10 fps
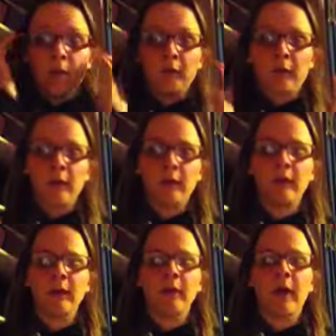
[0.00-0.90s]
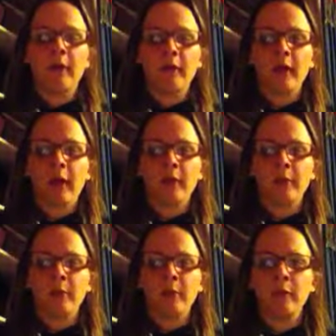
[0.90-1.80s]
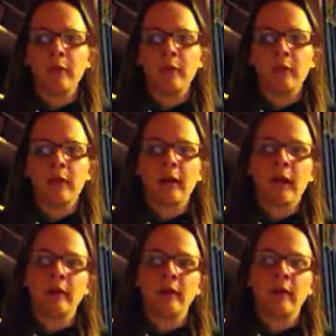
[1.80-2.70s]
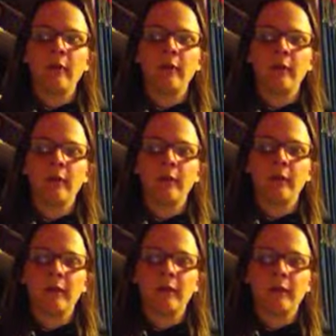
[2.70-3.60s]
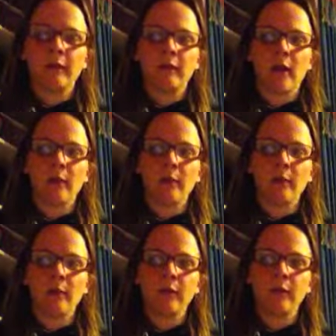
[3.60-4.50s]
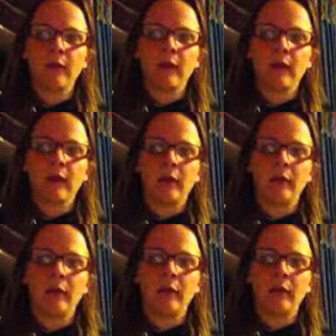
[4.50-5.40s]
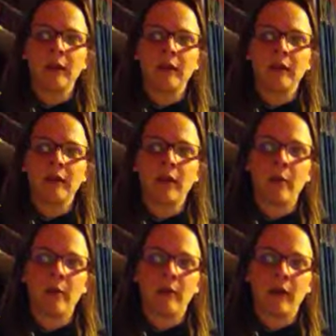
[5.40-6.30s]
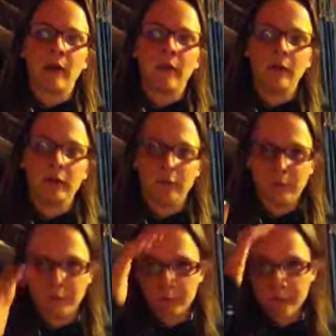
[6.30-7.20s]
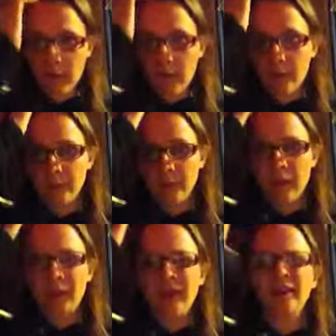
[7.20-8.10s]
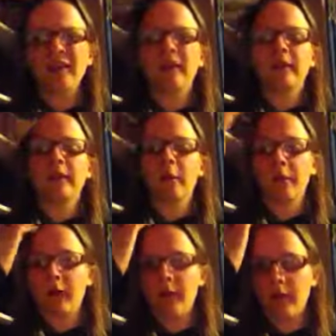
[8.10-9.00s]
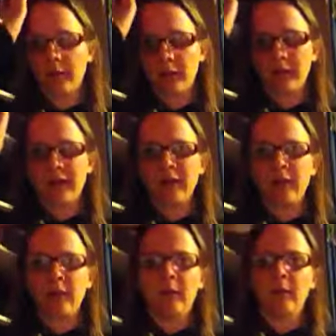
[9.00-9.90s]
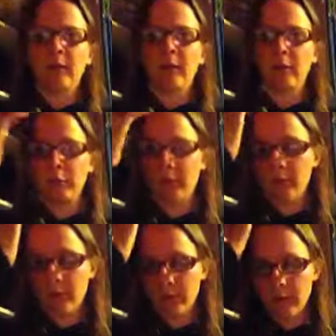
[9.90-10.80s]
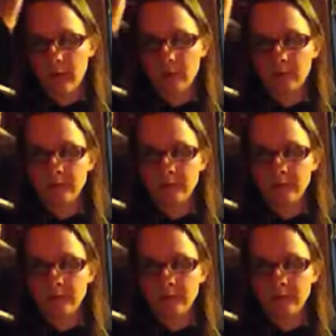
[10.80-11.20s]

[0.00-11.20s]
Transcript: Frozen, and I will have the movie, and I do have a video of me singing a song from the movie, and I will link it down below. As I'm, I'm not gonna link it down below. I'm gonna link it when I do my movie review.